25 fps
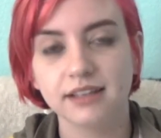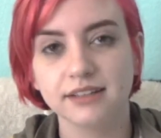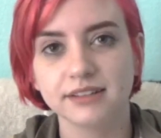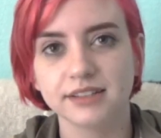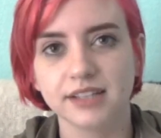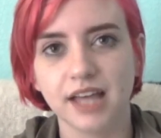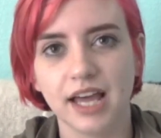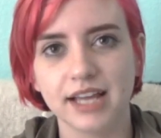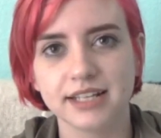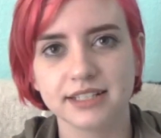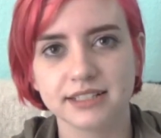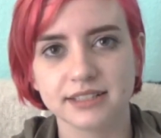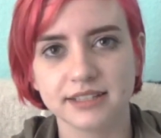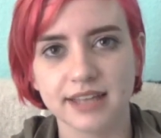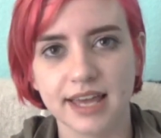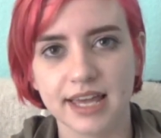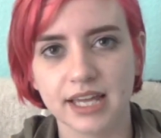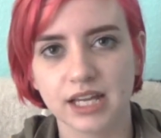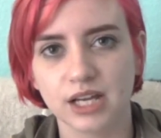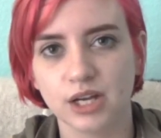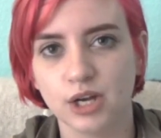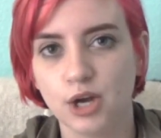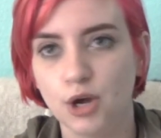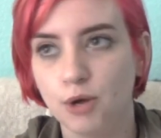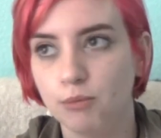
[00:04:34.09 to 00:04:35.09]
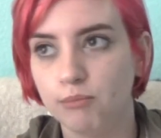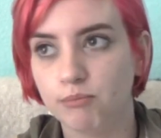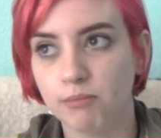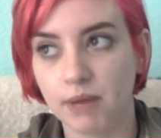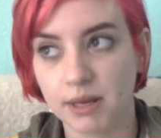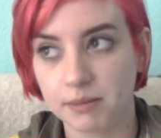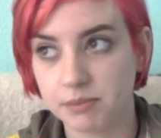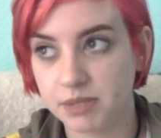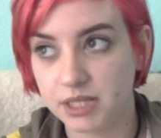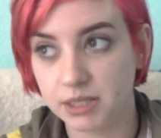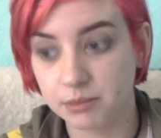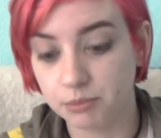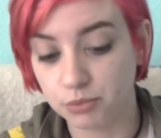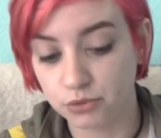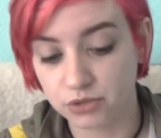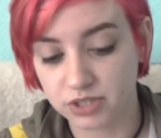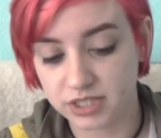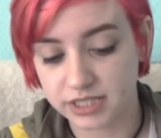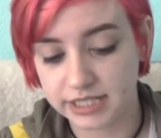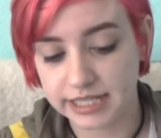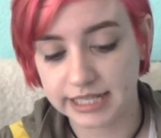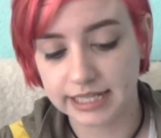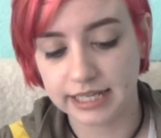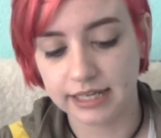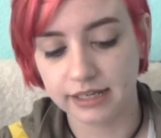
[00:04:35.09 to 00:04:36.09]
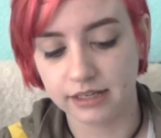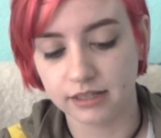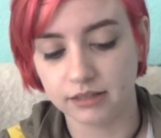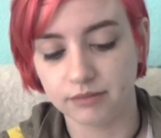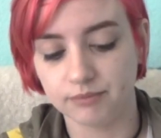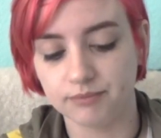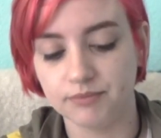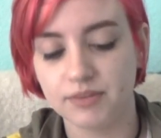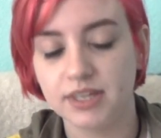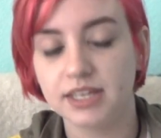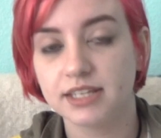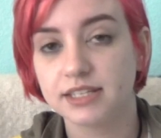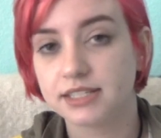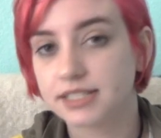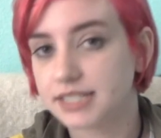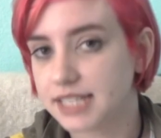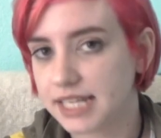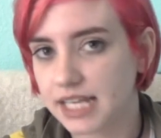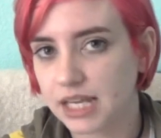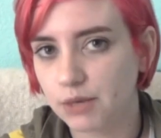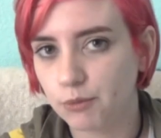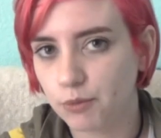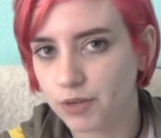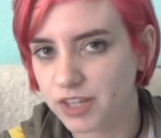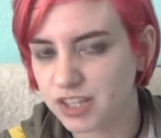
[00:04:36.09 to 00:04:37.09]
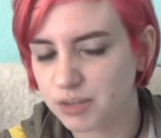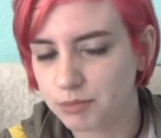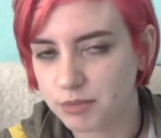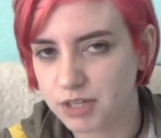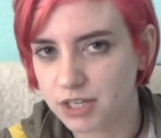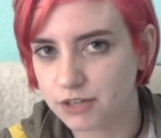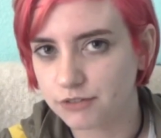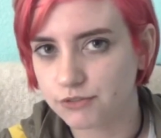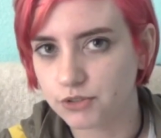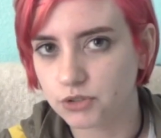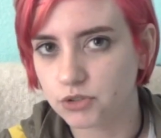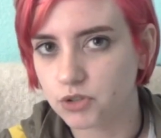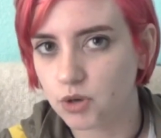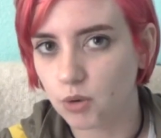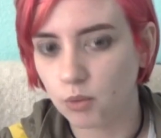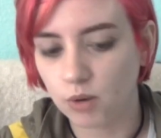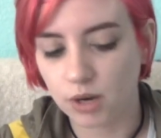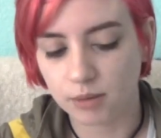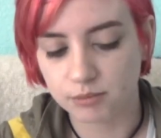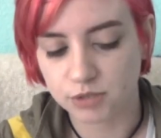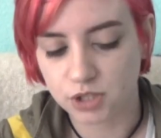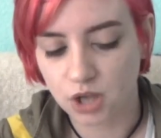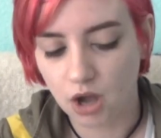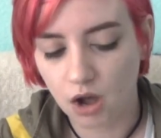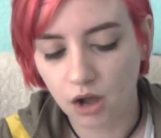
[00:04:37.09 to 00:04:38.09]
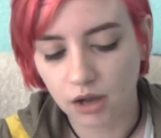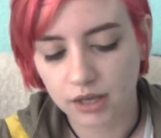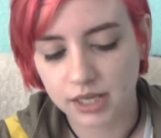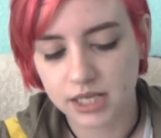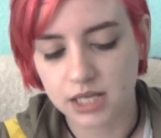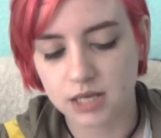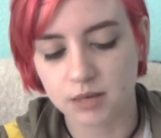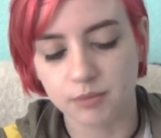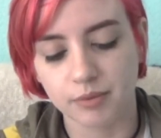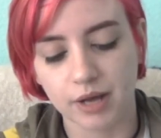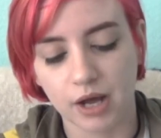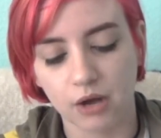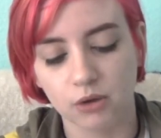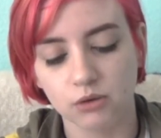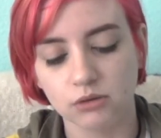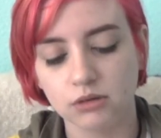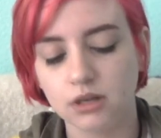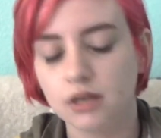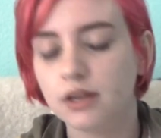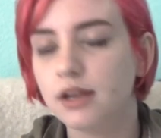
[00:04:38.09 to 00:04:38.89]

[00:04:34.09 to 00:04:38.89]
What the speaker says: Lines like, "My people singing, sing it with me if you know what I'm talking about.